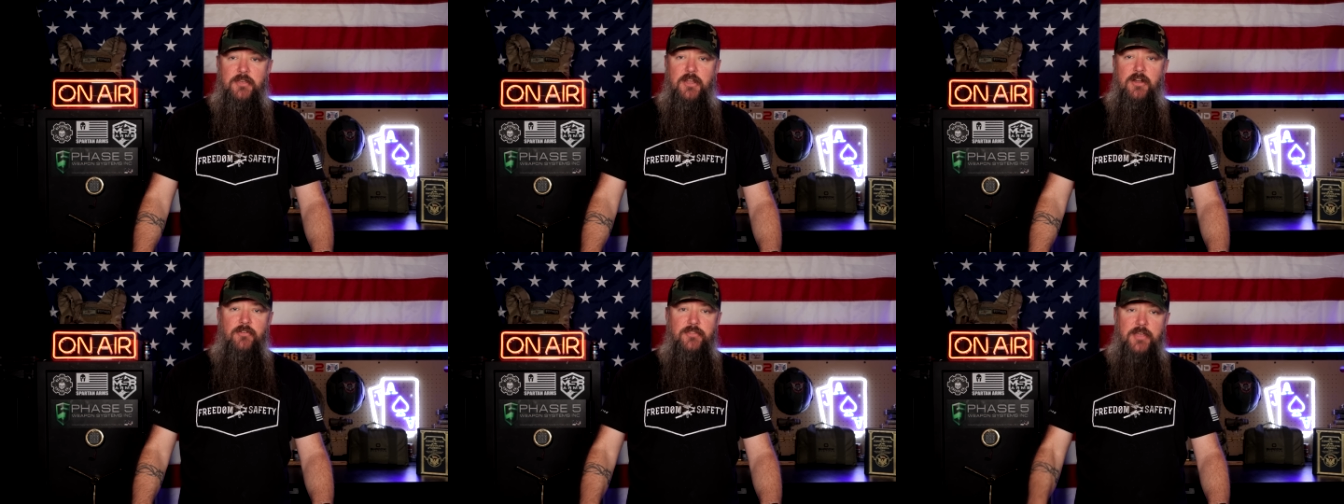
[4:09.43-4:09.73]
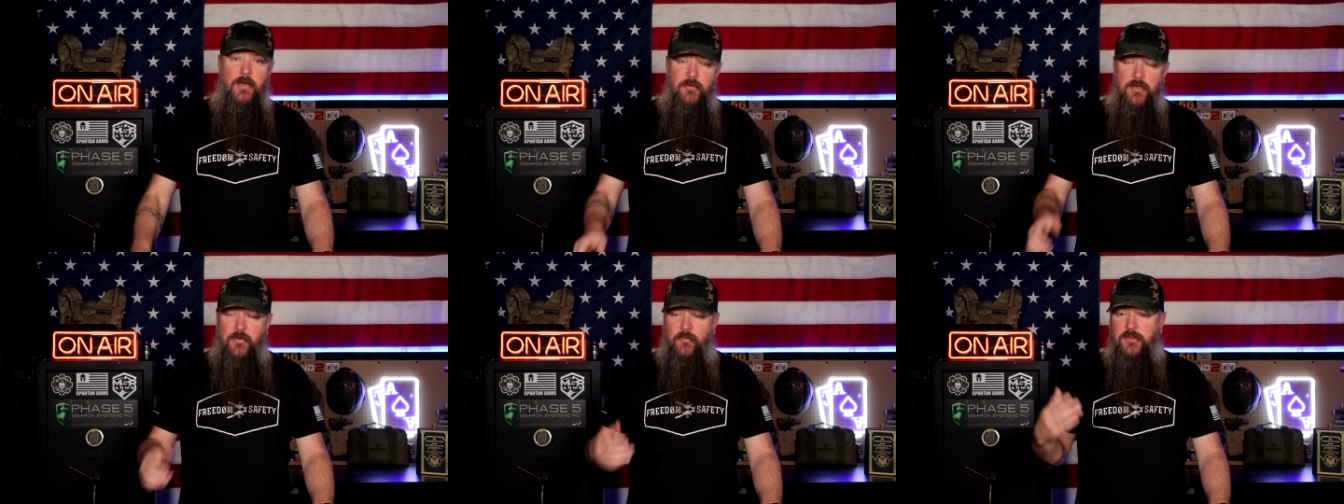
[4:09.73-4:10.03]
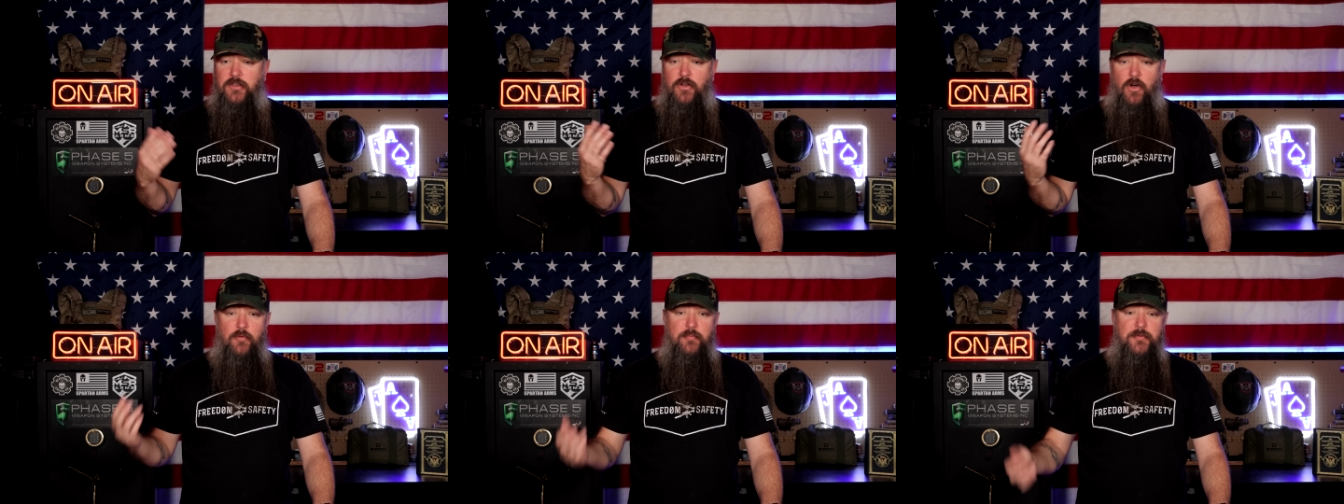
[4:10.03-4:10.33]
You know, that way
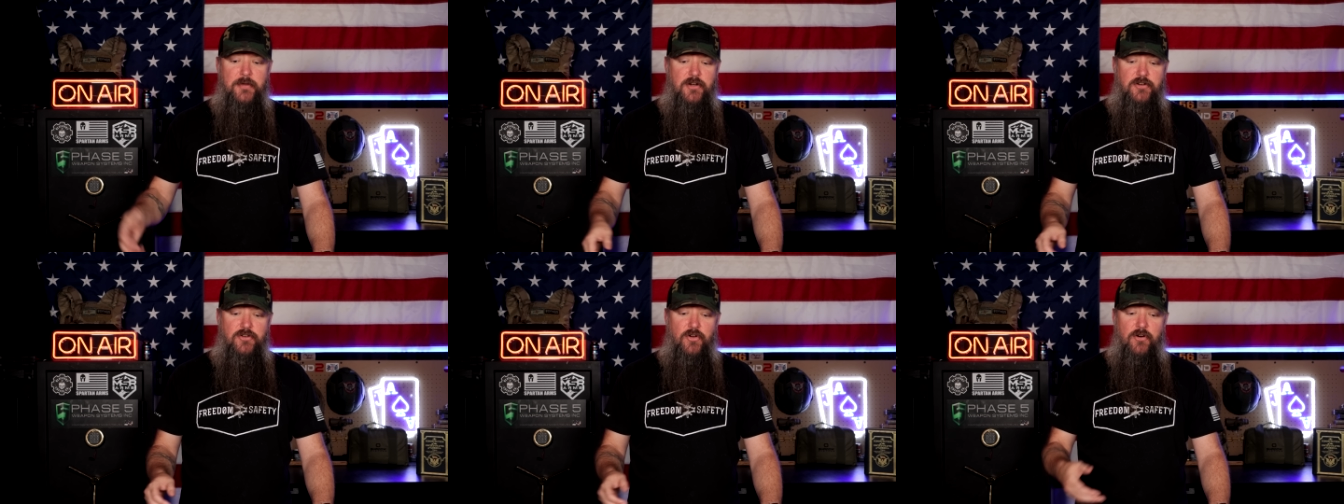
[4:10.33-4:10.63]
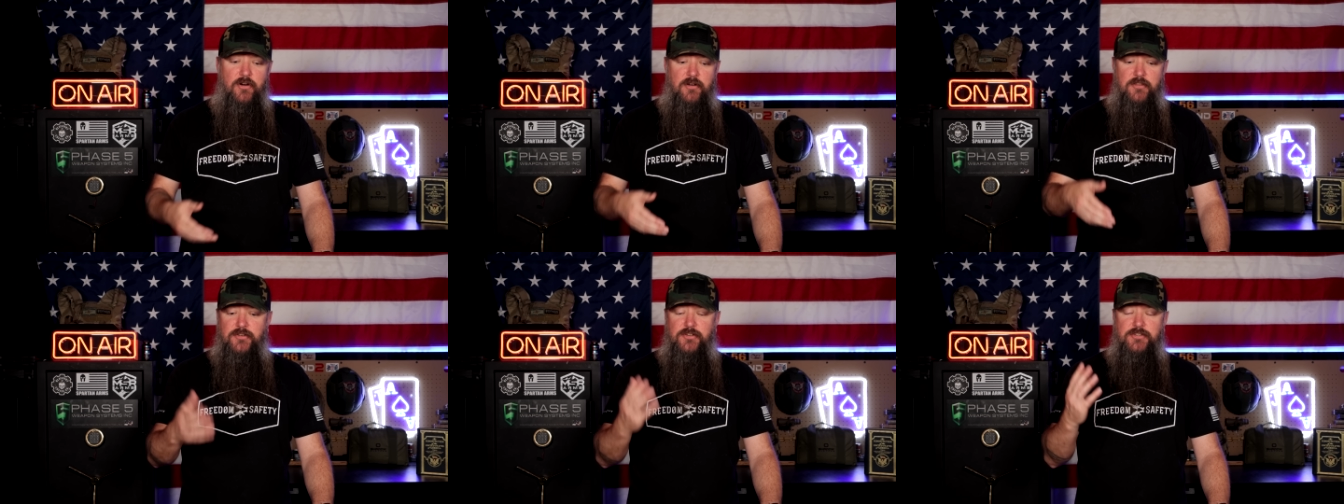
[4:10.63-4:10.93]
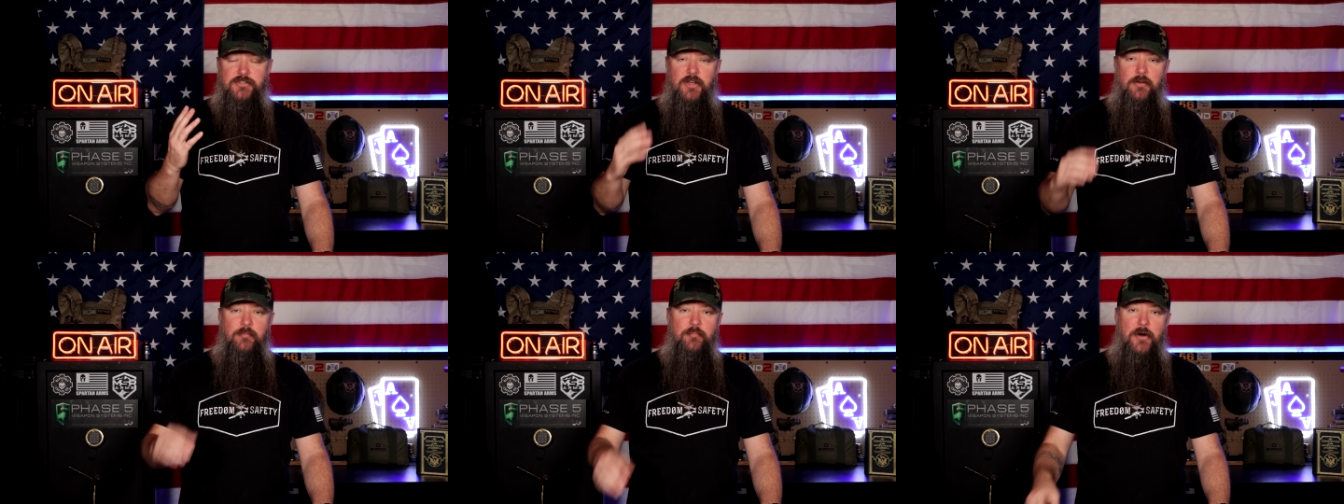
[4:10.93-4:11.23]
when you open your door, there's
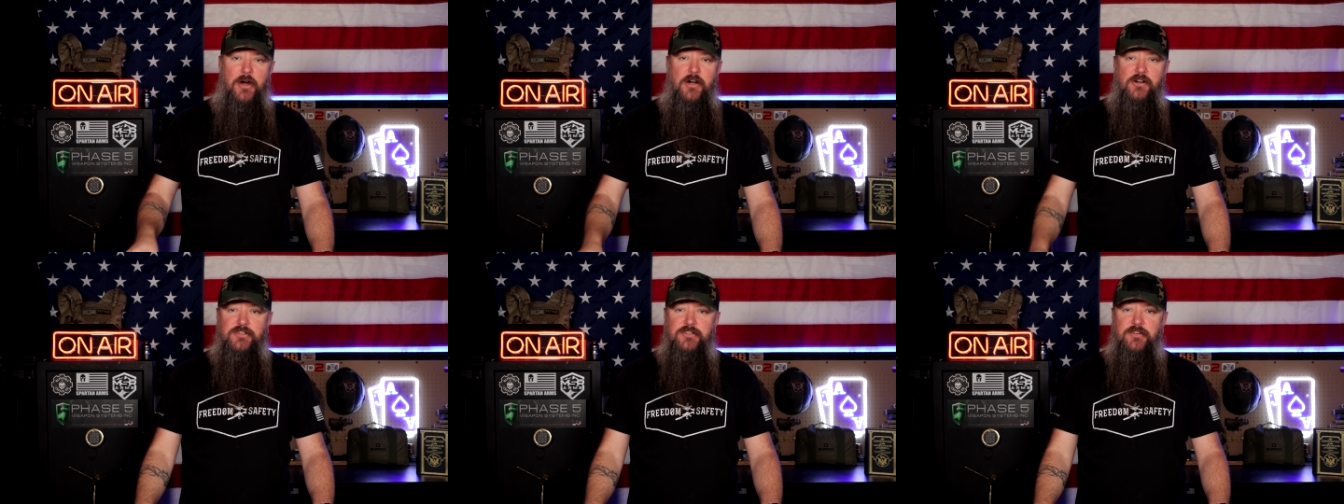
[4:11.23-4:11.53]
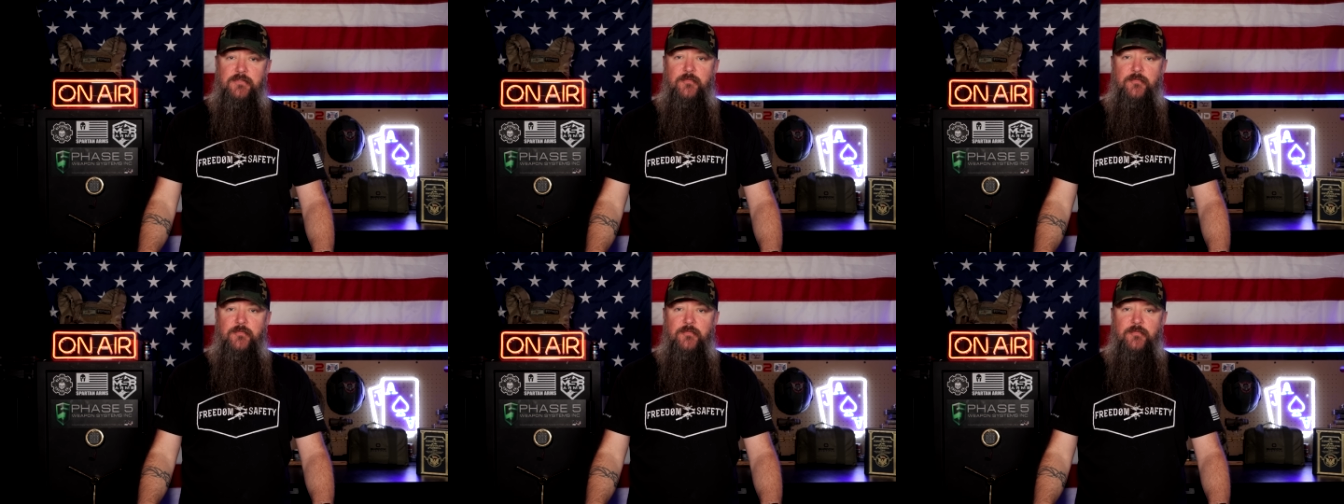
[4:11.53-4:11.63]
still bars